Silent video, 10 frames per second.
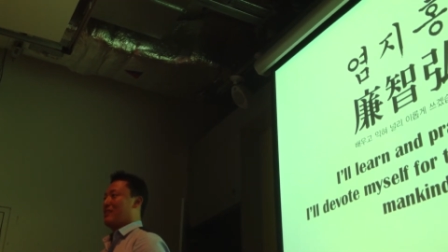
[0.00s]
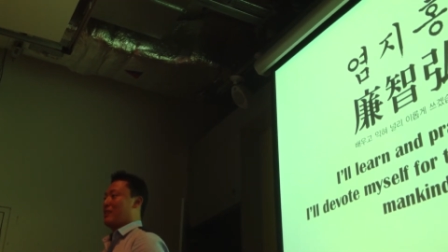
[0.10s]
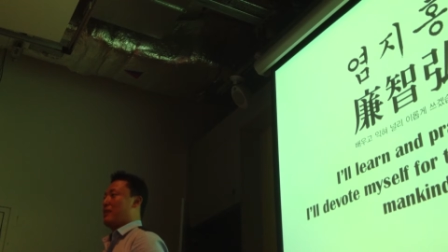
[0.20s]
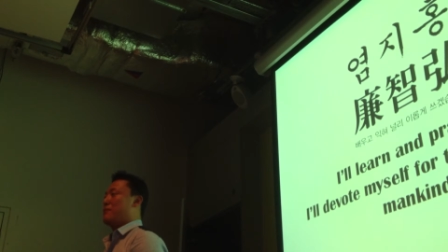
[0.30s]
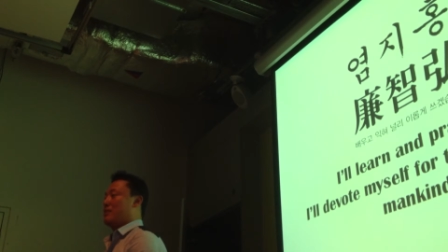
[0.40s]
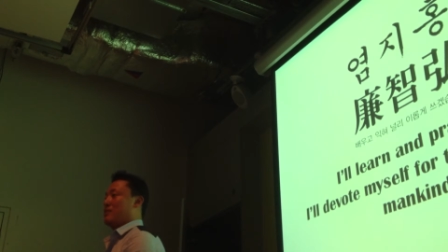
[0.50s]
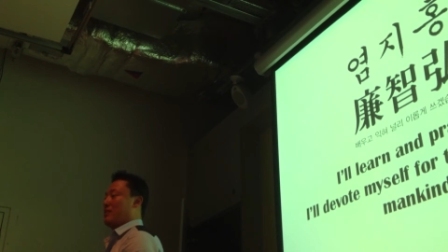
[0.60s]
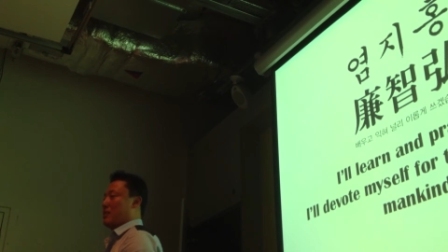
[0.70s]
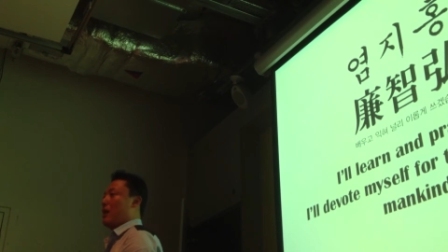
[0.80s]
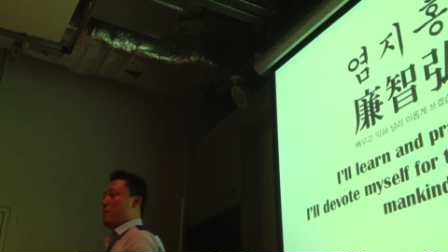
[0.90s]
Like even
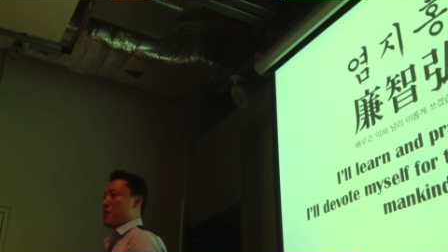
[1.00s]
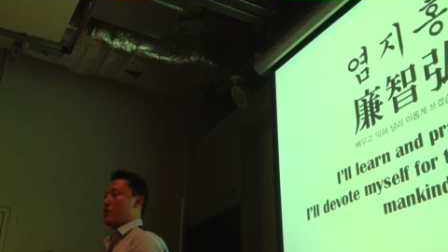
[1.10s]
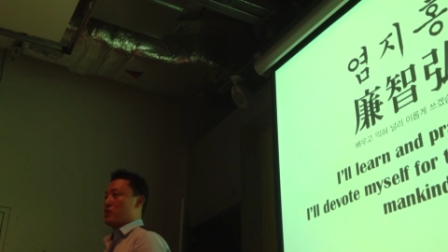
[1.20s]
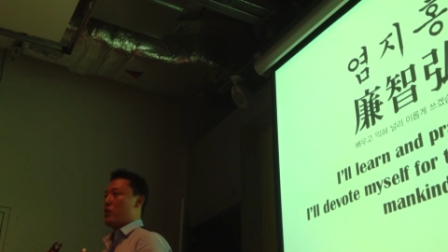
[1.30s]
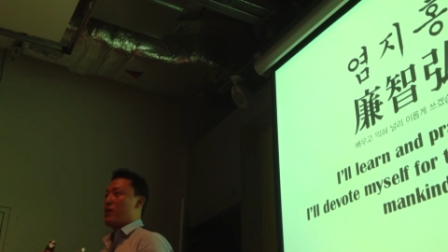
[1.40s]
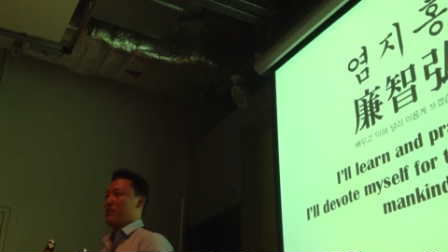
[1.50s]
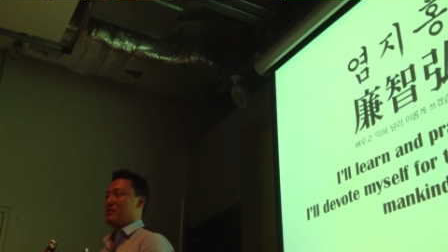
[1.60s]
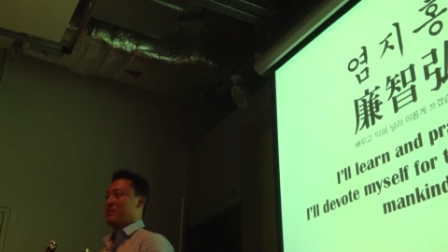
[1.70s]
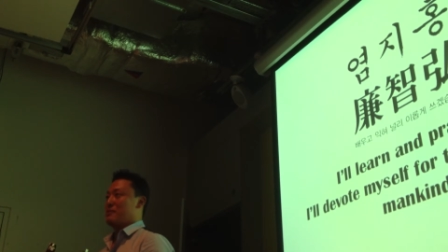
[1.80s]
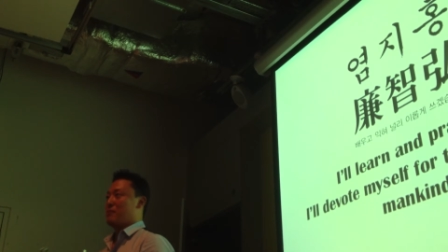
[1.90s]
I'm not in charge.
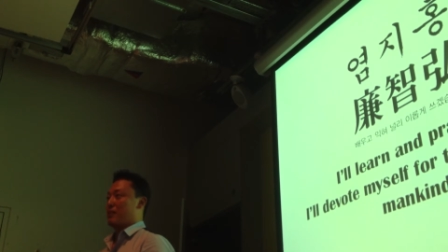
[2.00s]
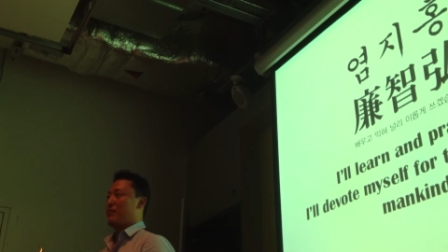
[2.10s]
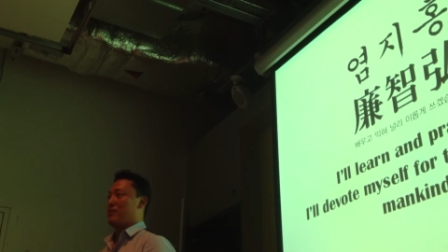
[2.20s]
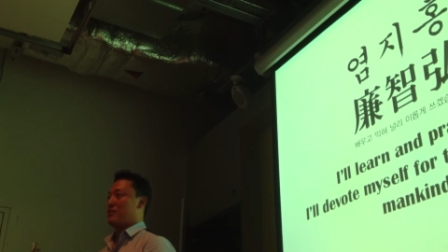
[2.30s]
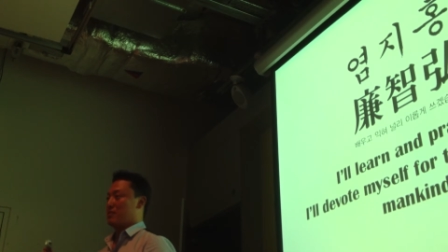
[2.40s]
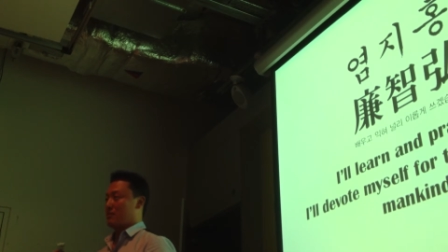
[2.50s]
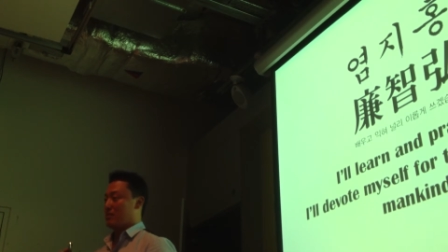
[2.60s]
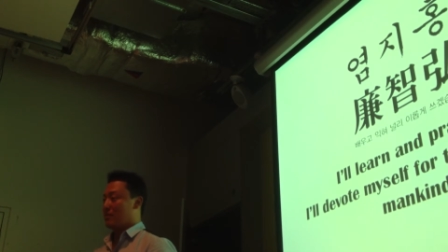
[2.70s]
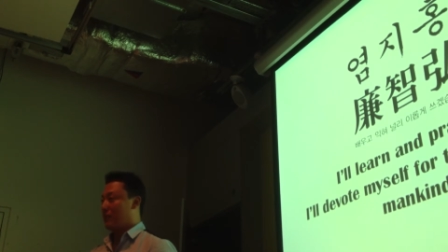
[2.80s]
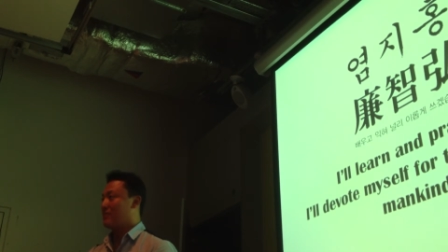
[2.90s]
But if it is
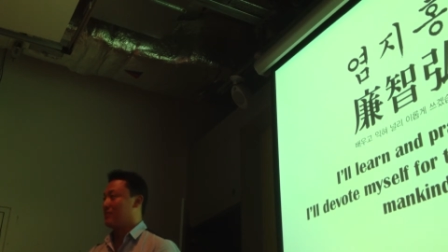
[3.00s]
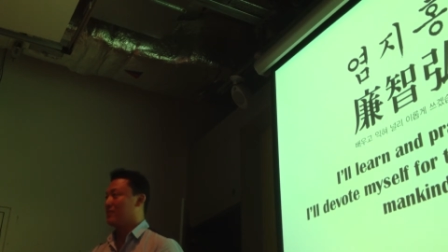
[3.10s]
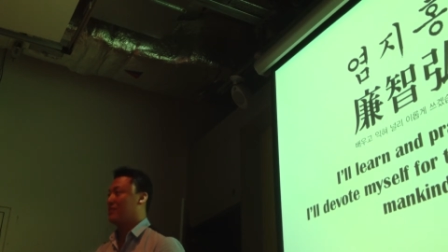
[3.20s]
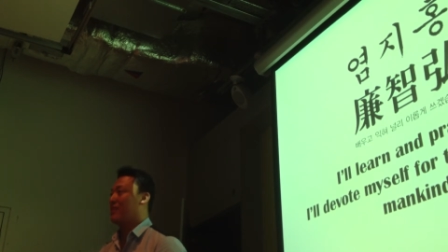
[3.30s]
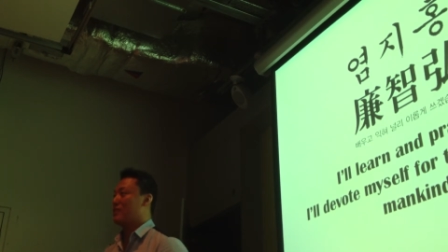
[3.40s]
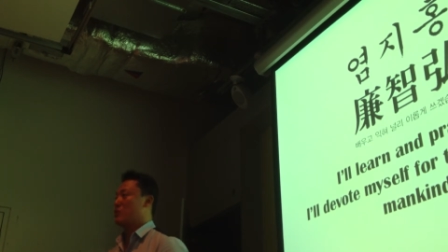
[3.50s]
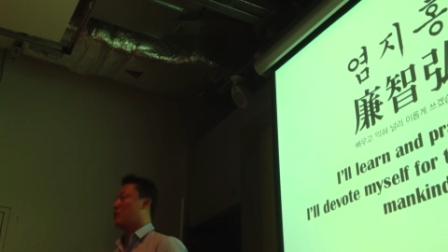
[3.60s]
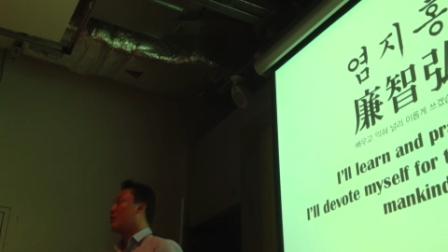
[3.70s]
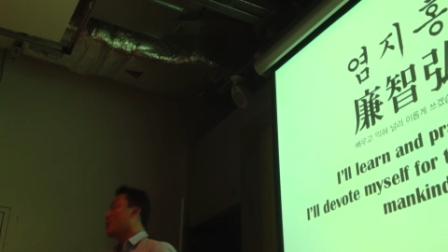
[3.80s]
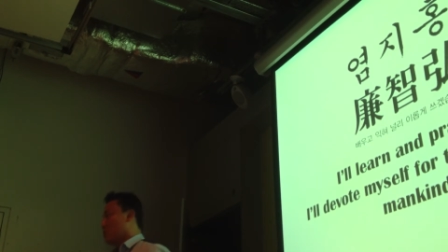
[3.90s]
fixed, it then
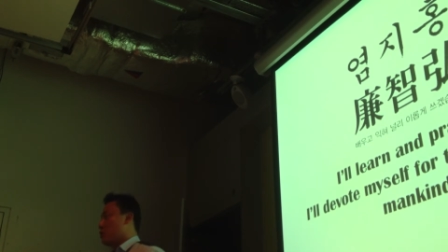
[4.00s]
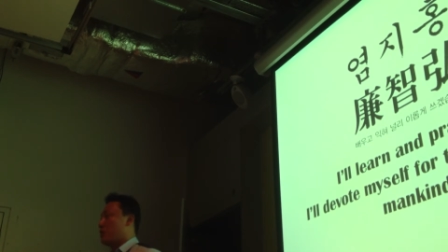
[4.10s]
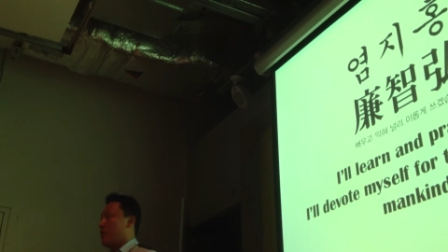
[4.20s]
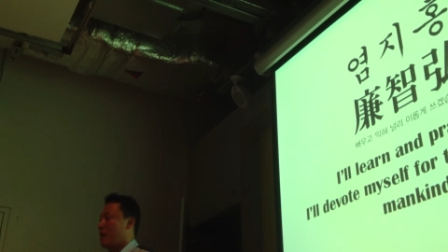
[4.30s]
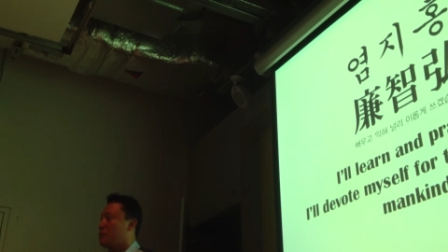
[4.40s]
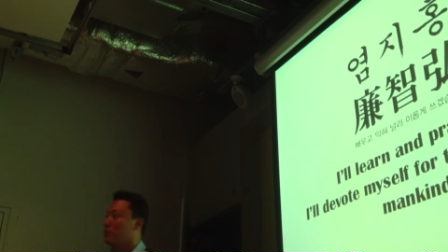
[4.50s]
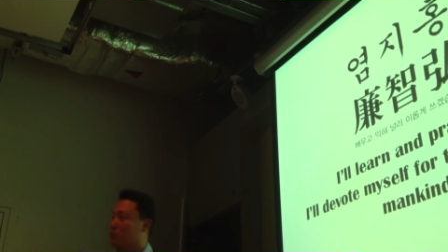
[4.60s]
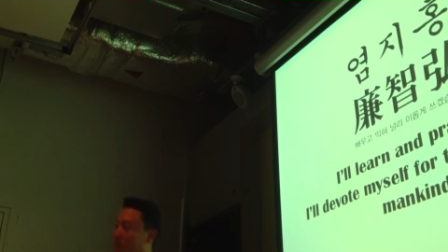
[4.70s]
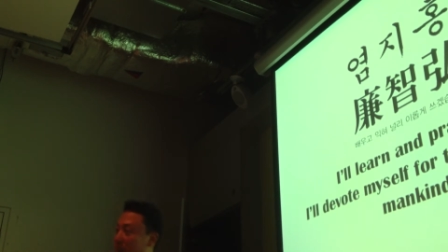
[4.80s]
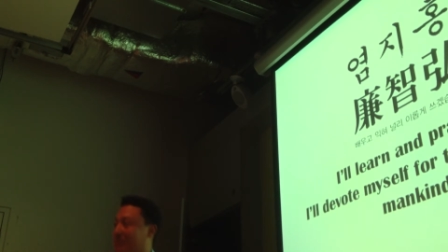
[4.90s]
you, don't have to
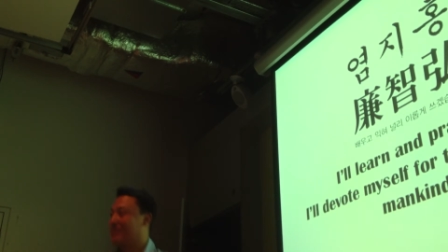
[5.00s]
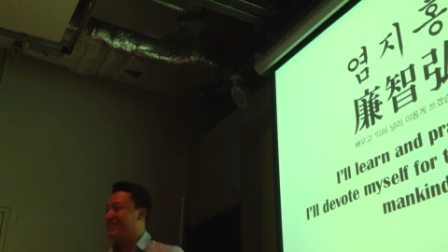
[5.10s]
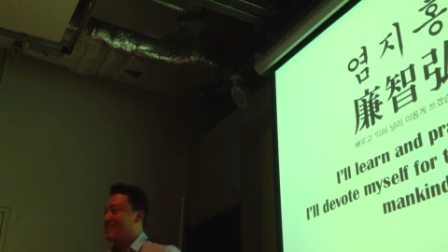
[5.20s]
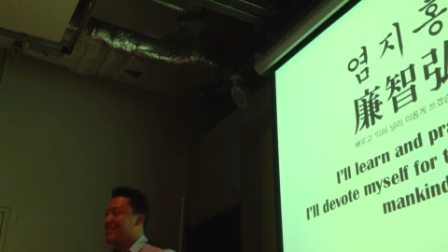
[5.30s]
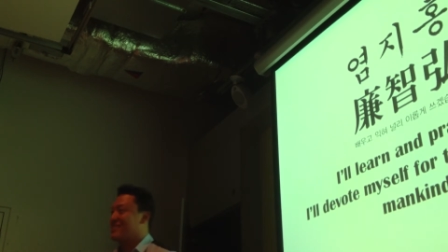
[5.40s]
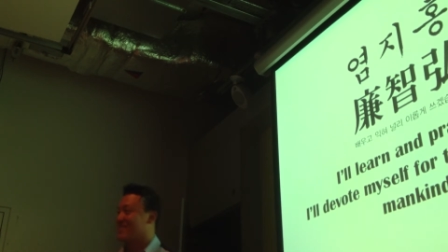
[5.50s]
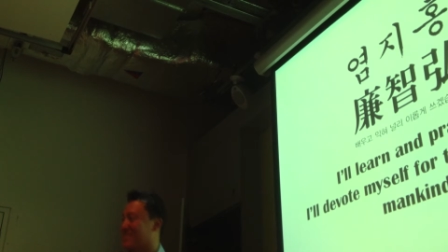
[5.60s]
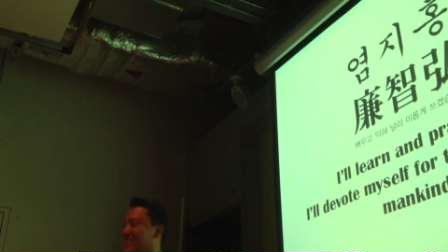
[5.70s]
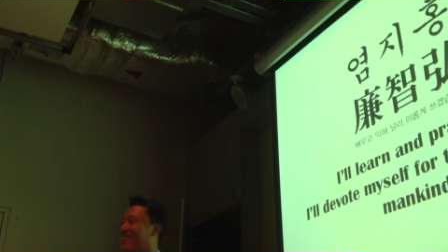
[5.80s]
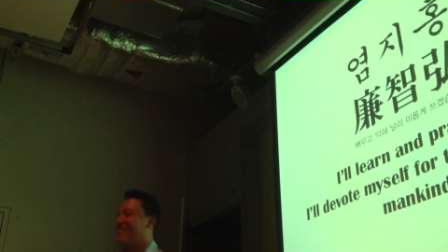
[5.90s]
do like
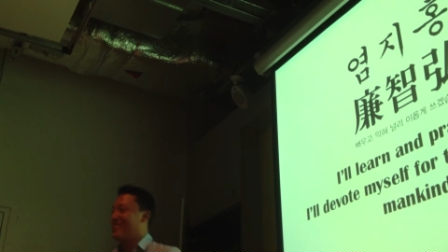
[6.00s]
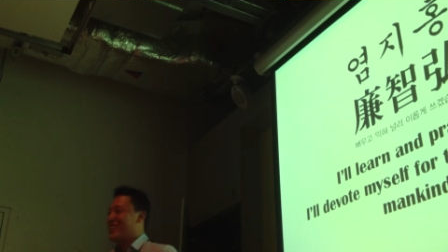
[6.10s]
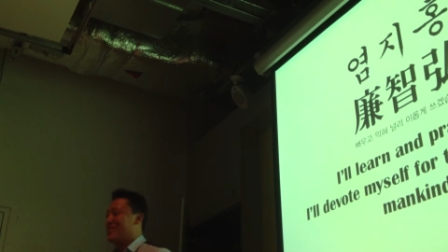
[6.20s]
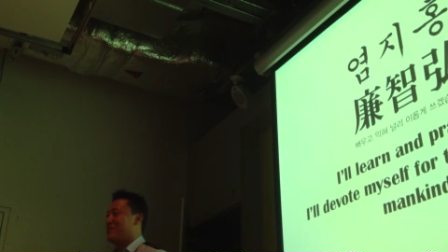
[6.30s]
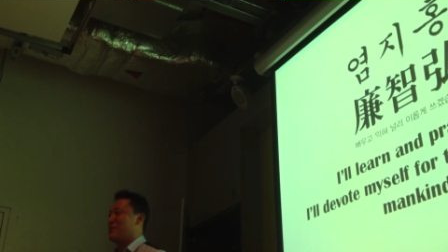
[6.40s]
this, right?